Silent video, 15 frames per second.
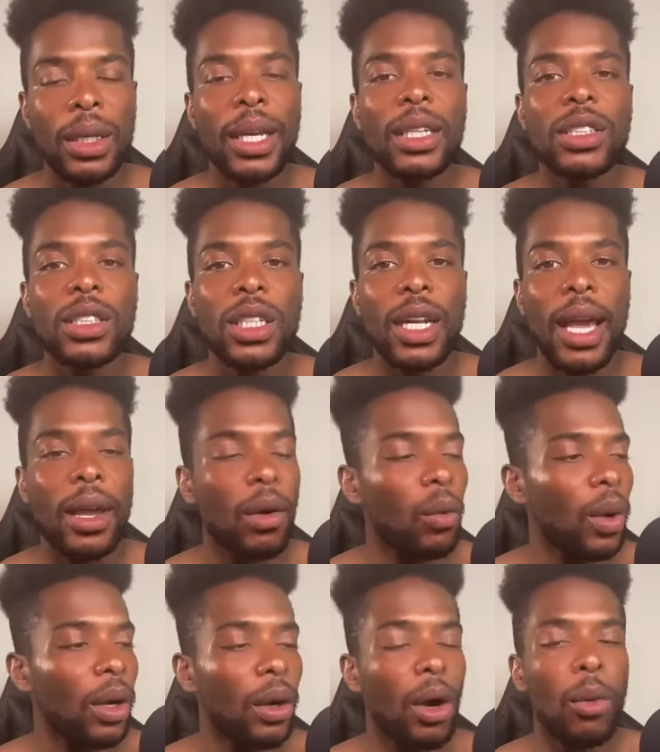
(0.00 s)
Yesterday,
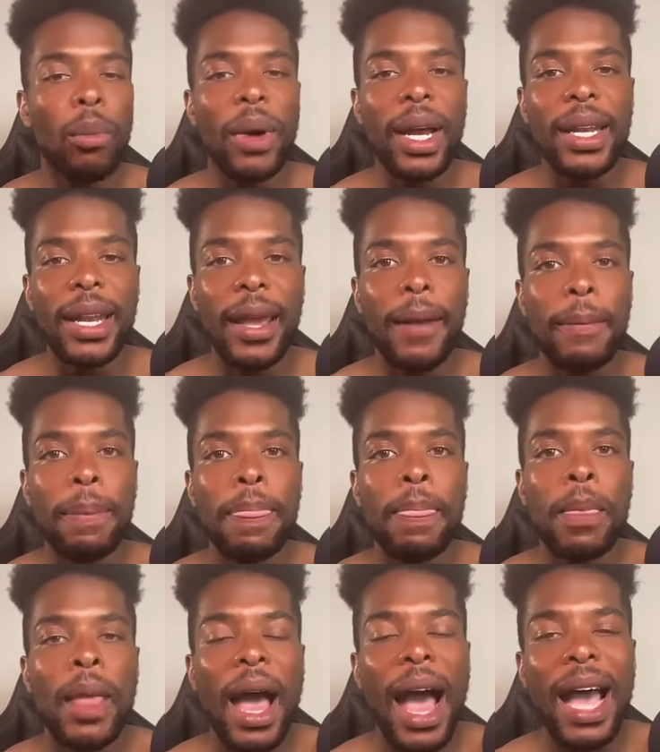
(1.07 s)
well, on
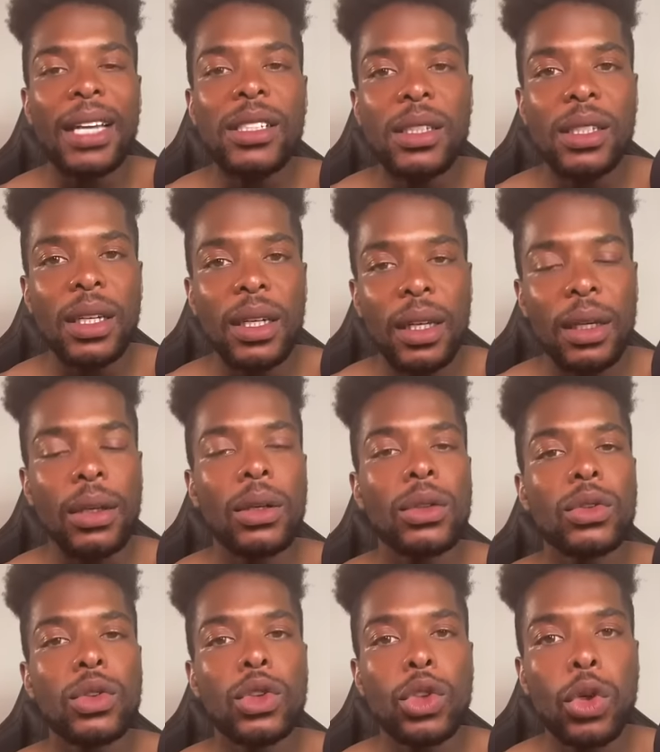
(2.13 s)
Monday, I
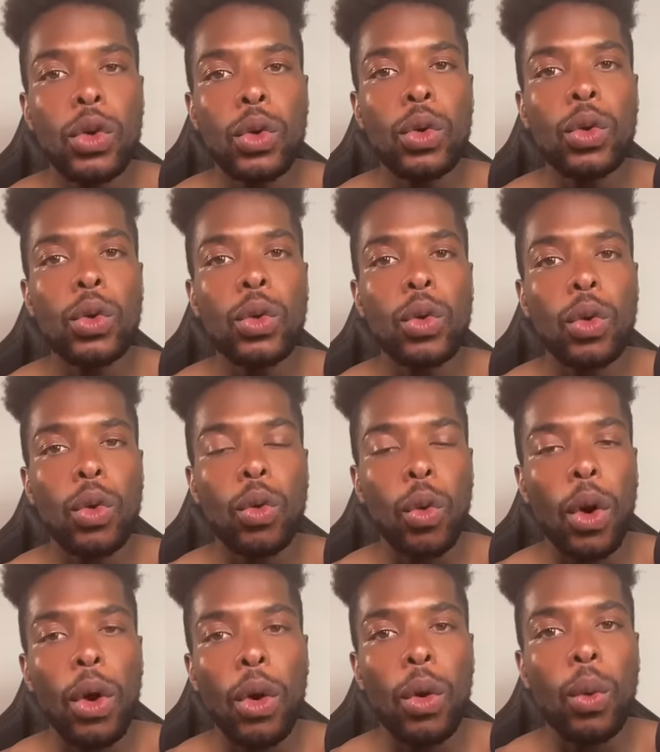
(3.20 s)
seen two
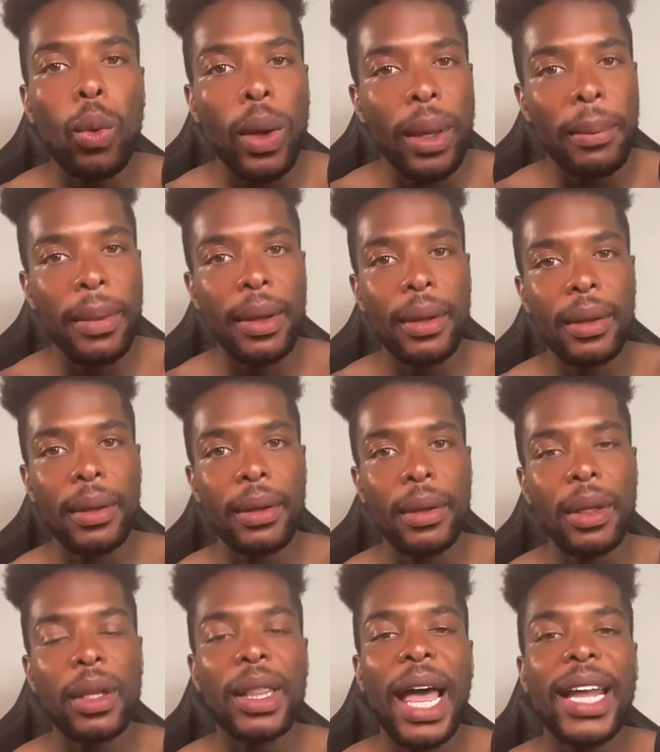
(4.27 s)
grown women
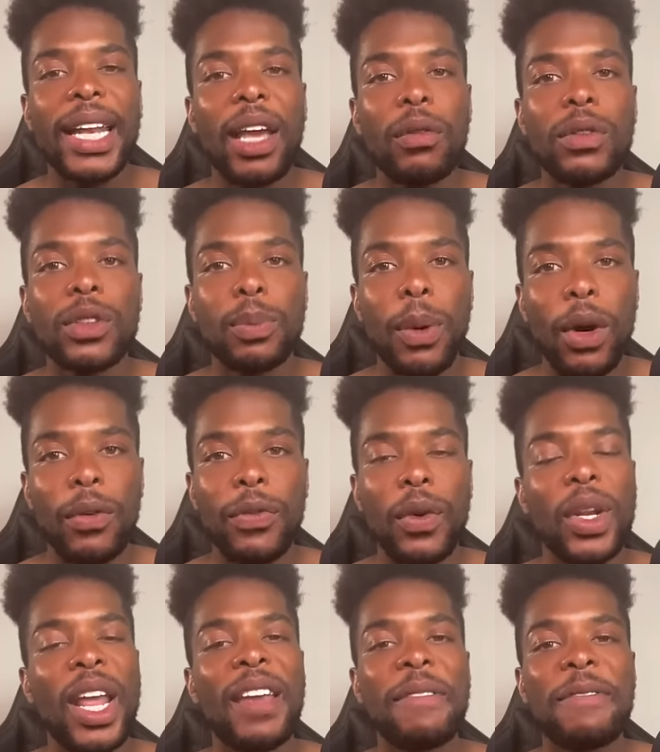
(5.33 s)
look like they was
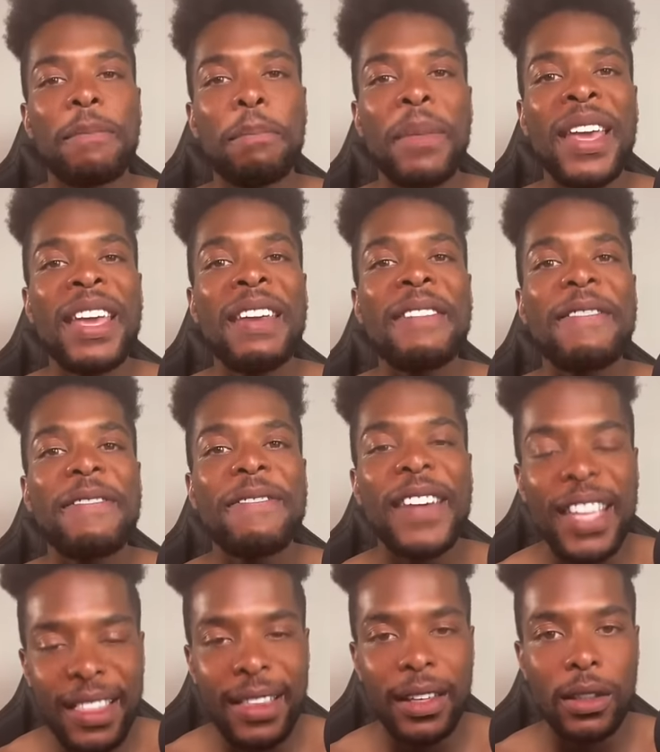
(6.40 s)
both in their mid
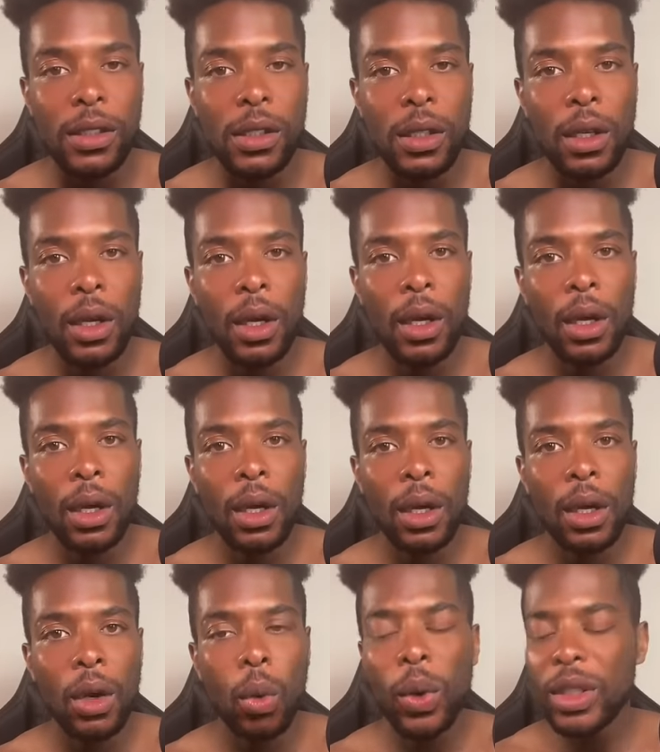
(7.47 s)
fifties
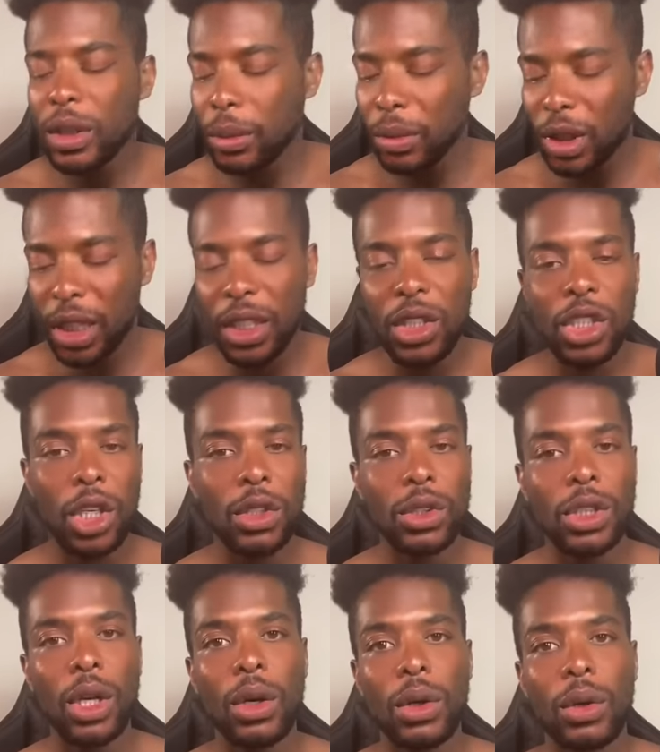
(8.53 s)
with some
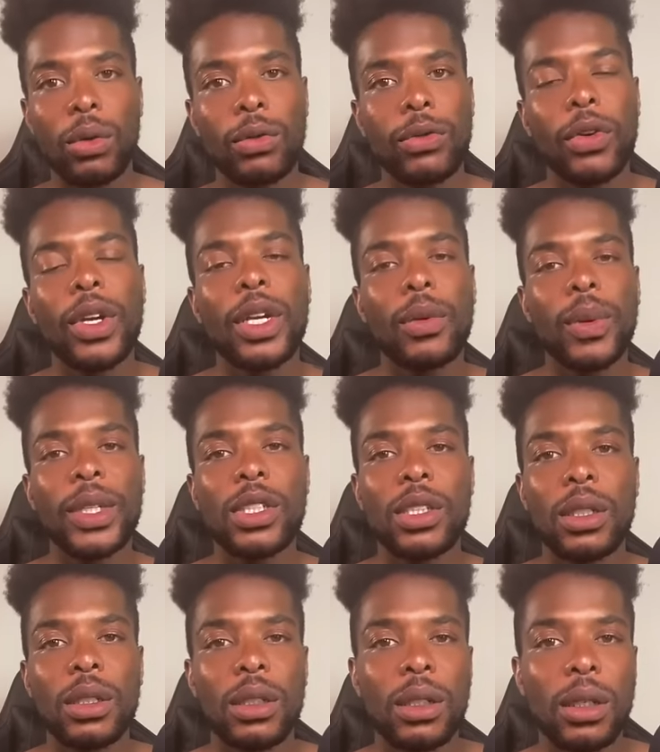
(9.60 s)
t-shirts on, Free
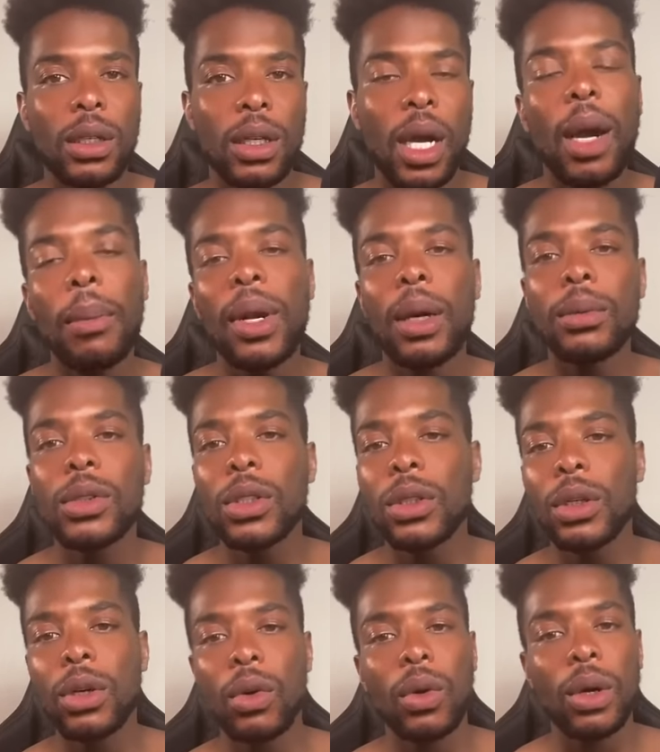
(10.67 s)
Chrisean, coming up
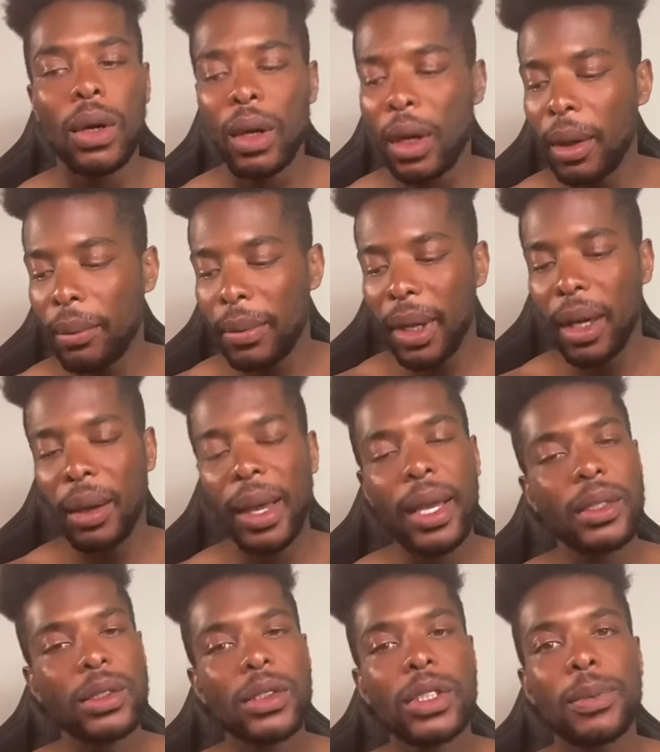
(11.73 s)
to a court.
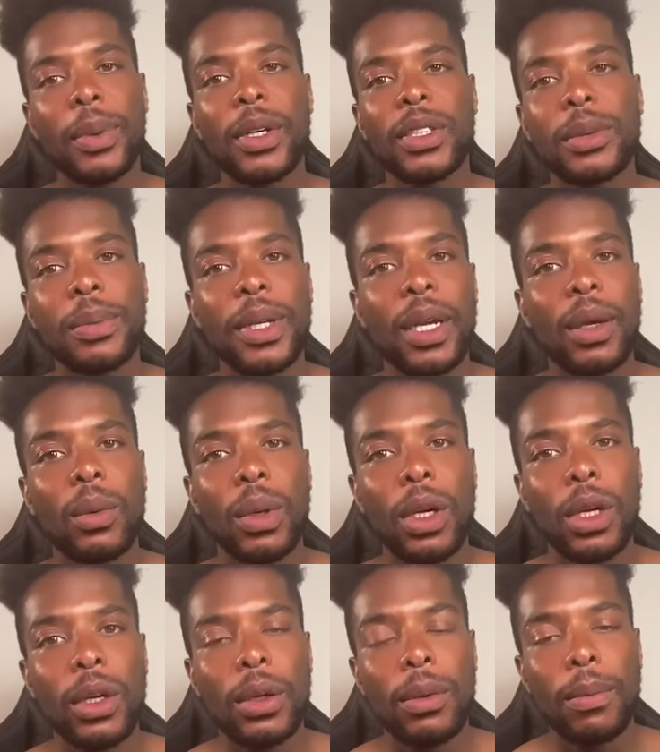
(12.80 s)
Man, ain't you supposed to be at
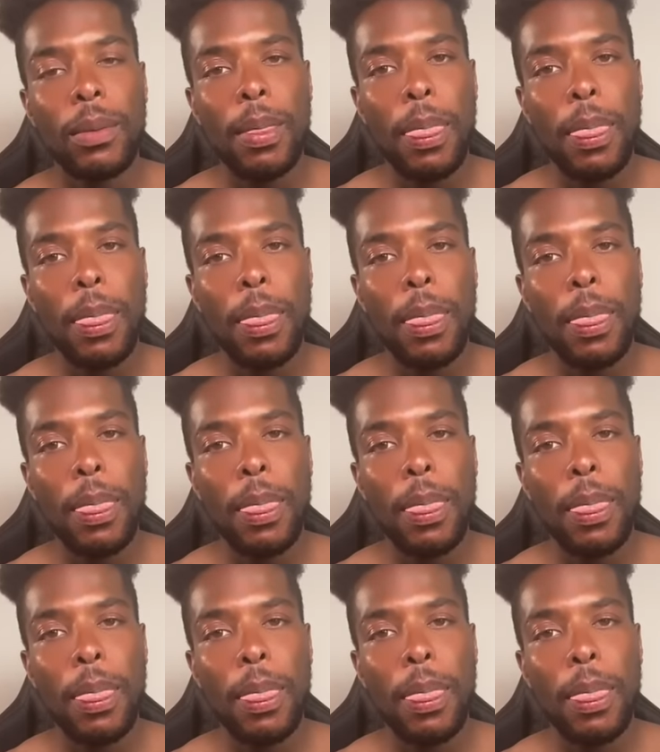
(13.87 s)
work?